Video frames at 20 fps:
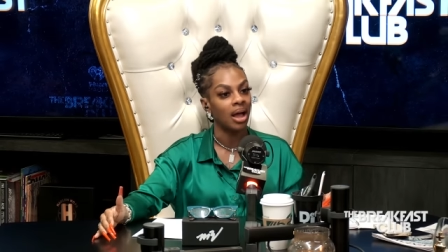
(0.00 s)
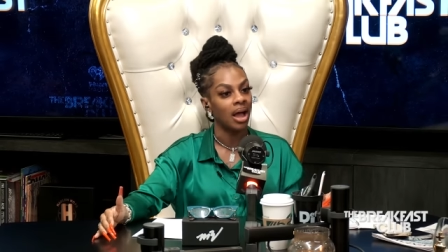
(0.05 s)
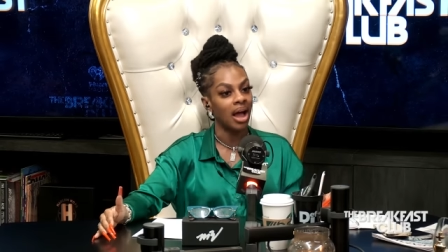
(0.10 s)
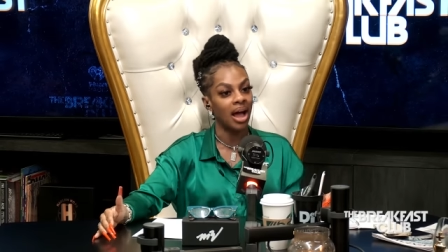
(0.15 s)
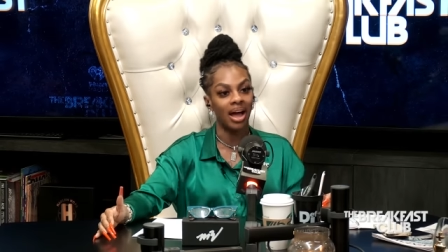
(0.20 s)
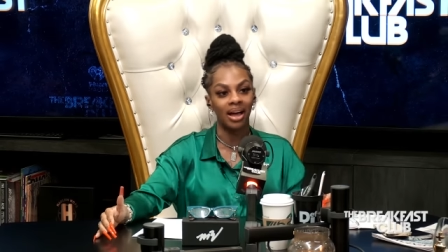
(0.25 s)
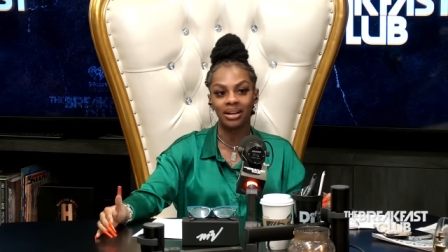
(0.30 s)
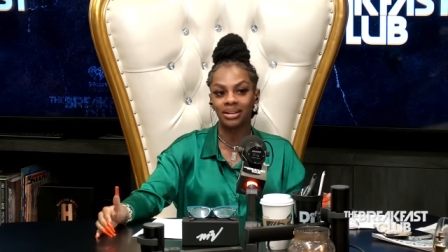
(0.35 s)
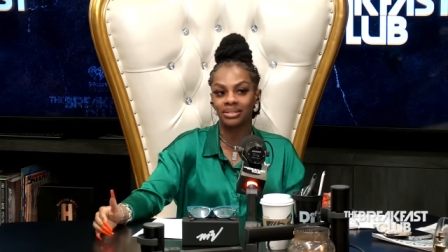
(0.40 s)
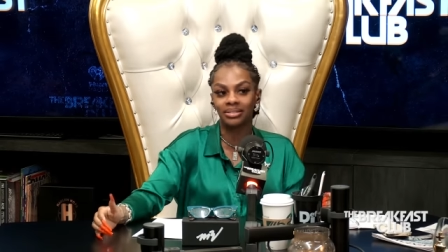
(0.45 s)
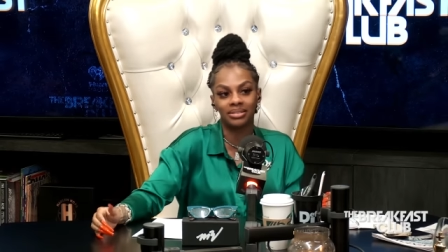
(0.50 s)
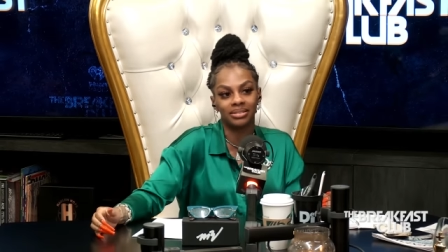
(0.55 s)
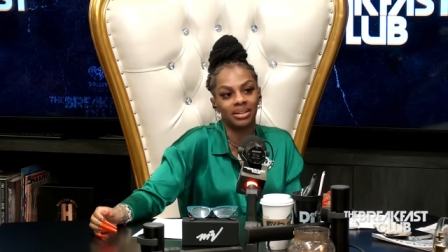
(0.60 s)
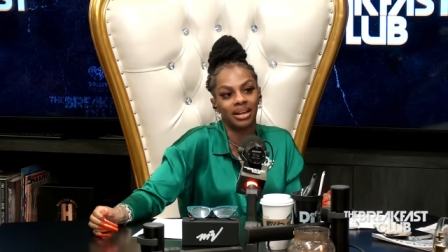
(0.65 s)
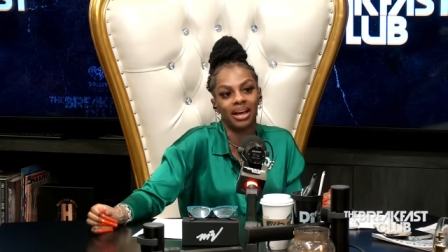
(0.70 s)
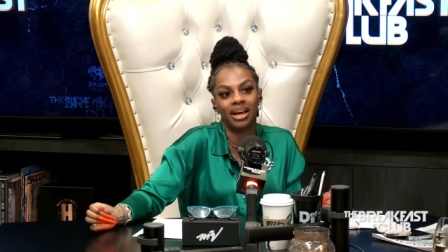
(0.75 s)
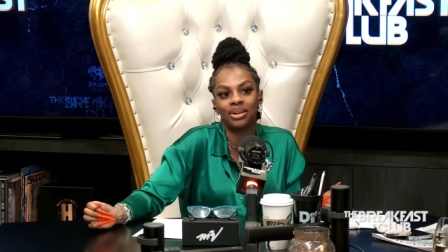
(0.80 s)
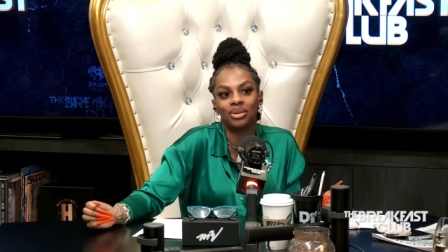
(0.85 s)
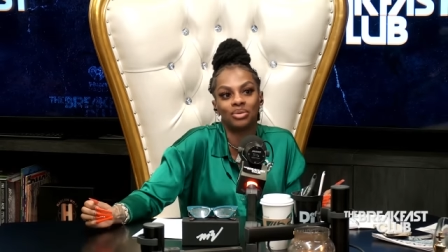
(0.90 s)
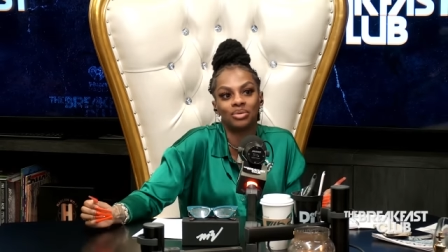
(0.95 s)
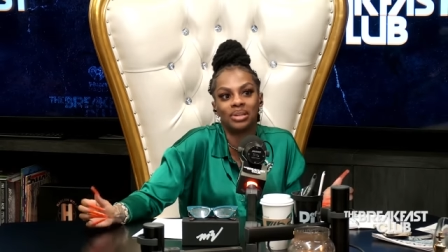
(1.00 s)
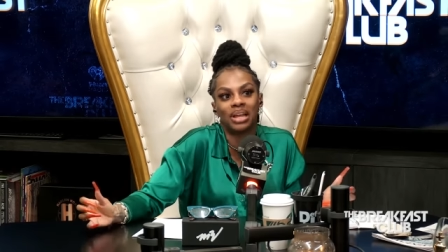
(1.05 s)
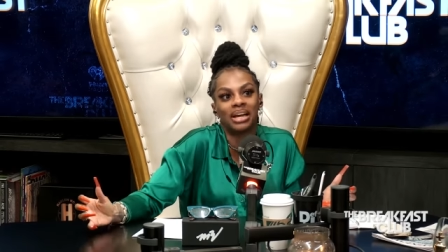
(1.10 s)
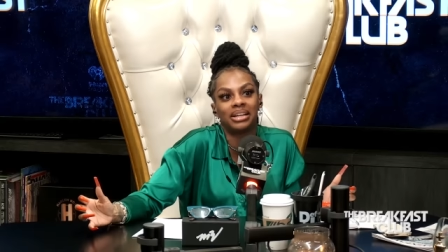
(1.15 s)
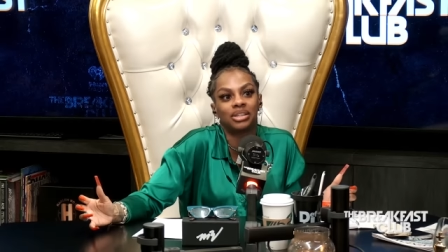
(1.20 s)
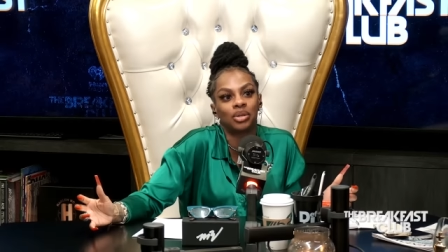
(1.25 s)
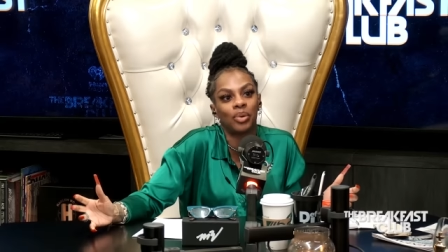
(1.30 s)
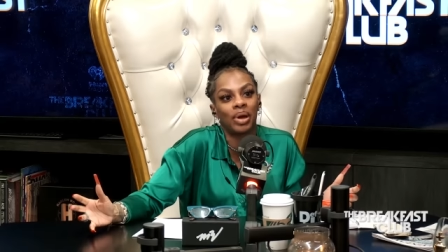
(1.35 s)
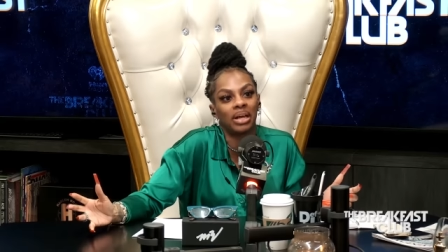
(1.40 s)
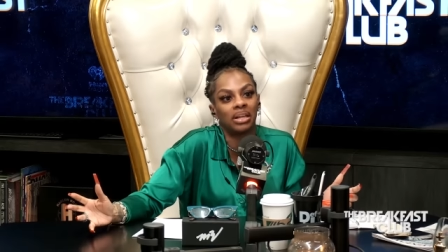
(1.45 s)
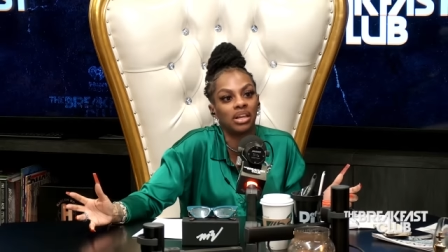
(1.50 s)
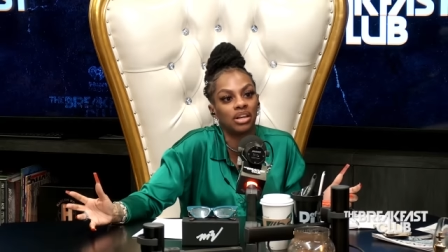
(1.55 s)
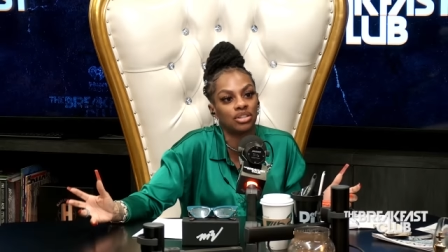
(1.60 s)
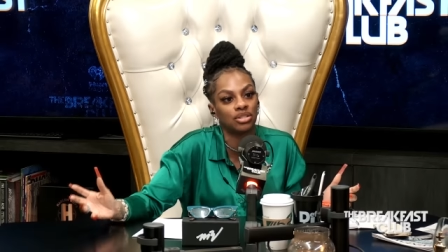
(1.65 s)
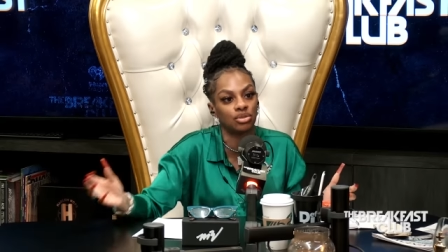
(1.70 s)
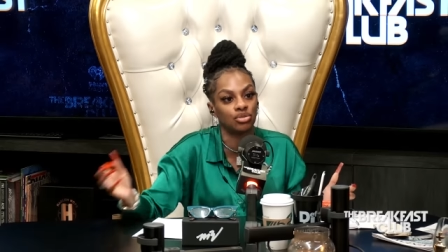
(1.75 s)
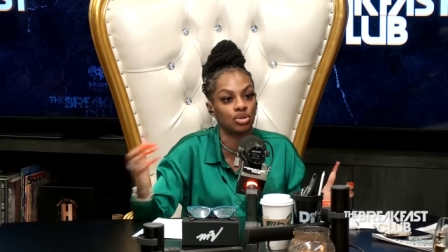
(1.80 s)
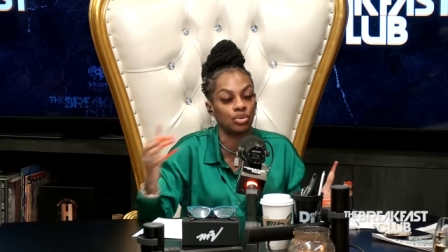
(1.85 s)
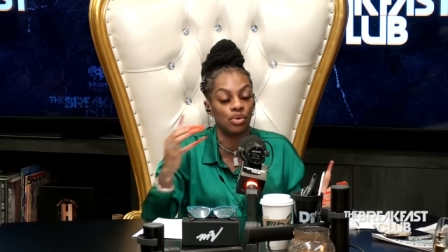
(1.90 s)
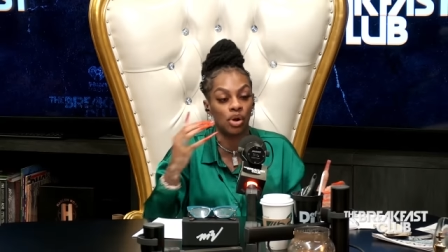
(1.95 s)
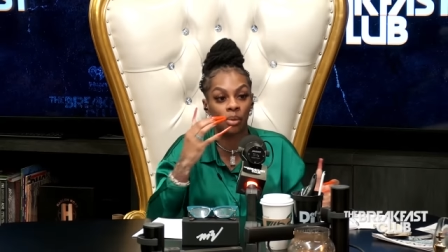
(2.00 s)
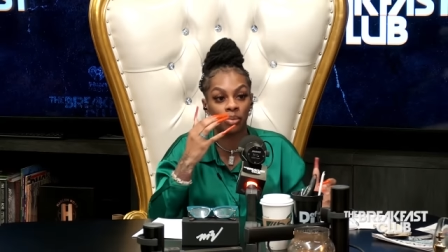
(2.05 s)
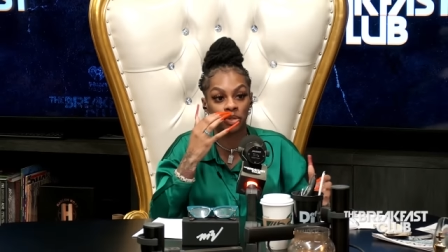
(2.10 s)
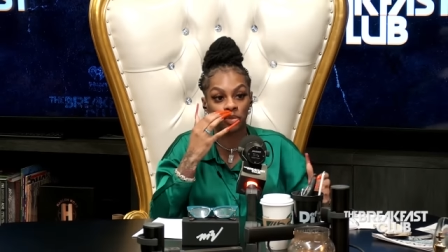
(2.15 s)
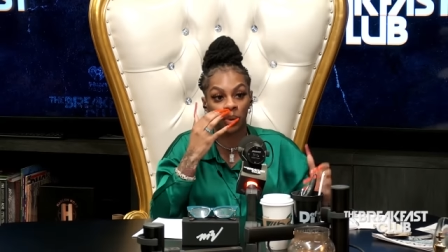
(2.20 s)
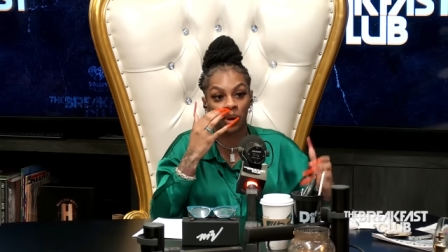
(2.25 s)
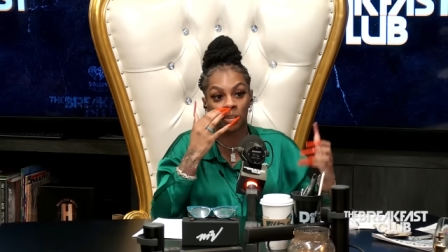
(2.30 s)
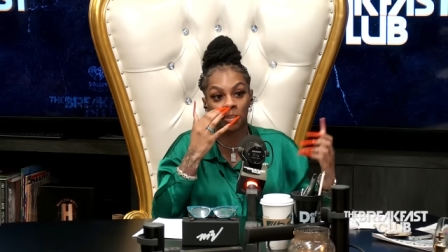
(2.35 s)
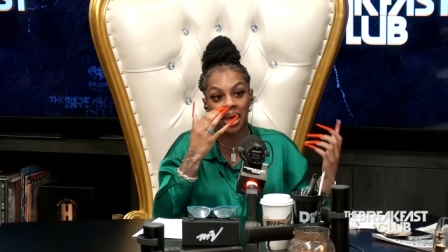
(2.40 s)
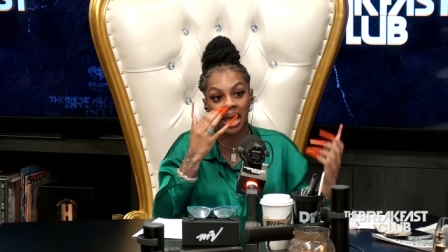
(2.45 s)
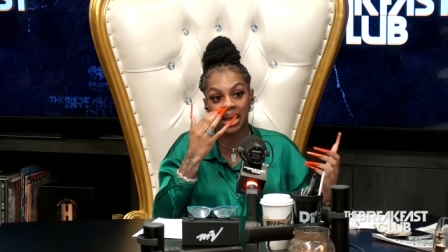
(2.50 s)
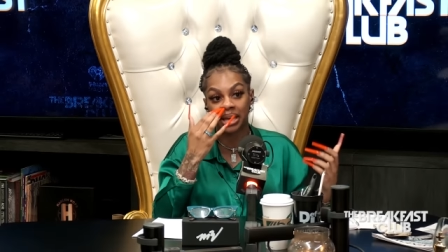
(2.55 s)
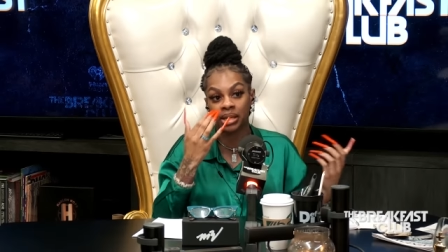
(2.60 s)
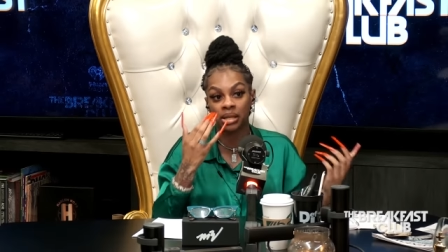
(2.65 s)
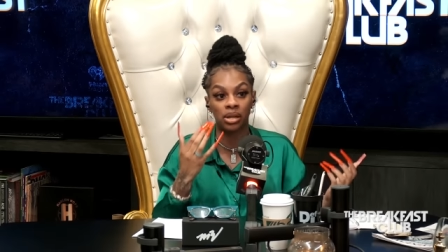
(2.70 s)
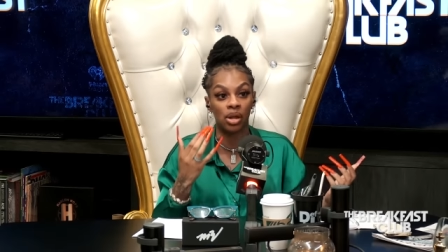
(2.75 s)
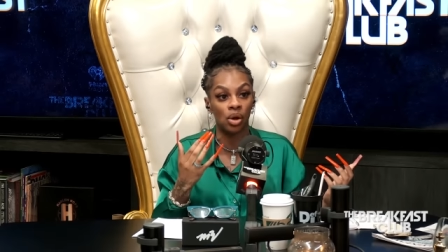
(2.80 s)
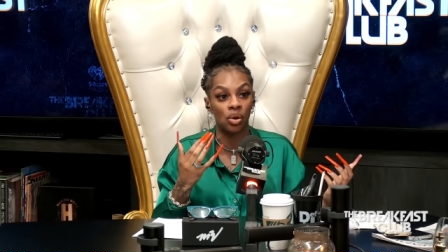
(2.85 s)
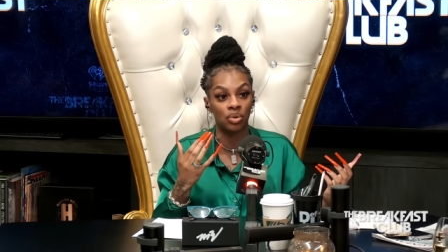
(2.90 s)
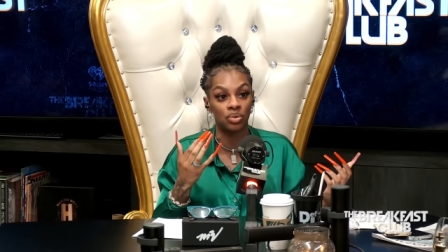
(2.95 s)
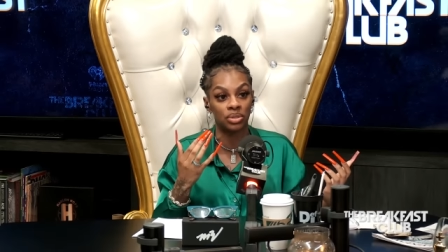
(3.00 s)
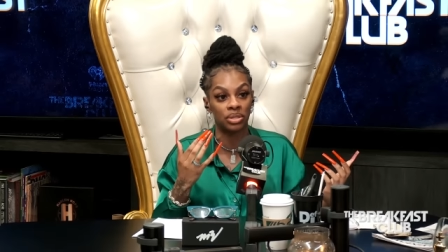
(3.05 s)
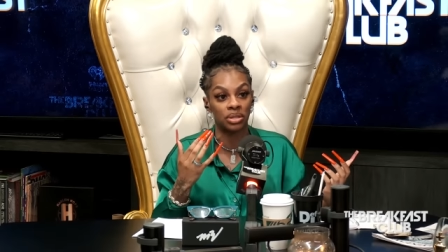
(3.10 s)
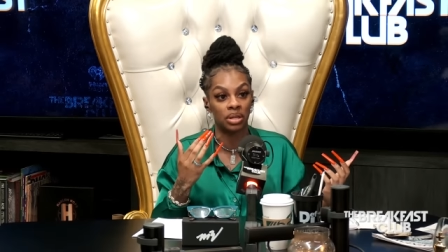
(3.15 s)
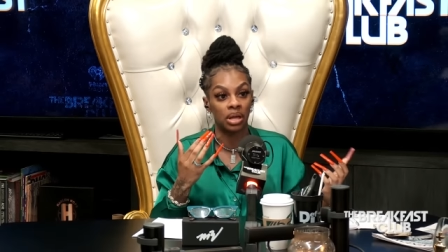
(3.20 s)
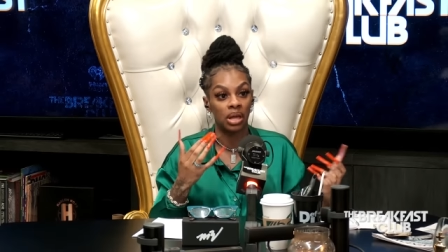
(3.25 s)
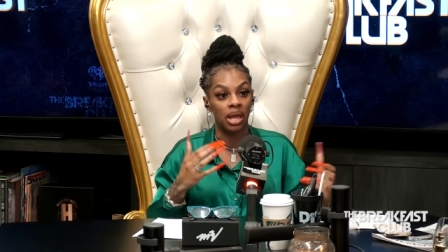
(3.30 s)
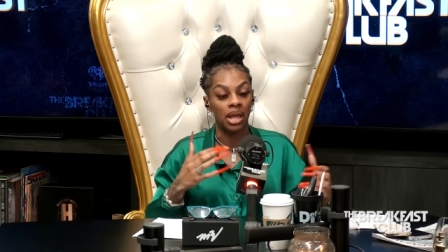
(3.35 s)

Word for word: I I don't like the way I look. So she would always wear baggy clothes.